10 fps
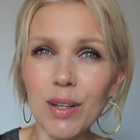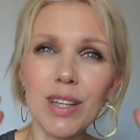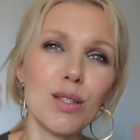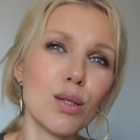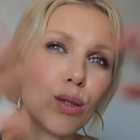
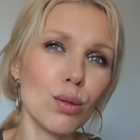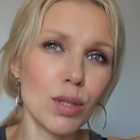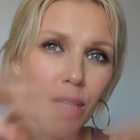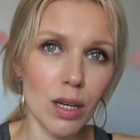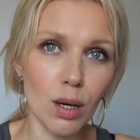need to do
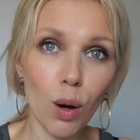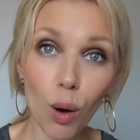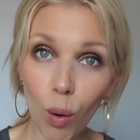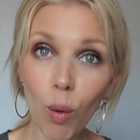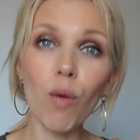the
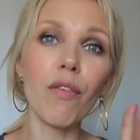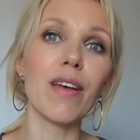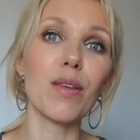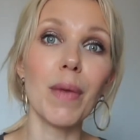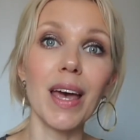whole
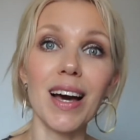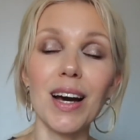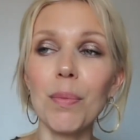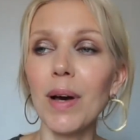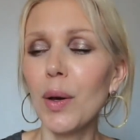face
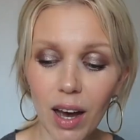makeup,